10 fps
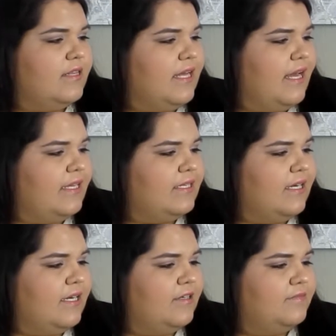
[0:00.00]
that
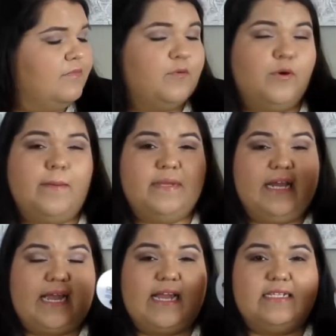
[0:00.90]
um well i mean
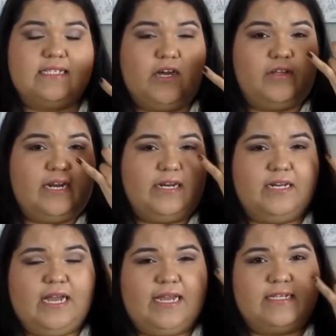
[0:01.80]
like i can tell that
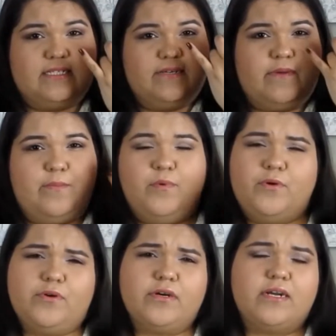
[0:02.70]
i could see my
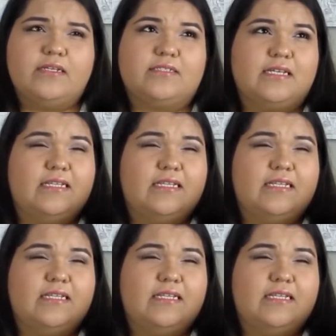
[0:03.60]
pore a,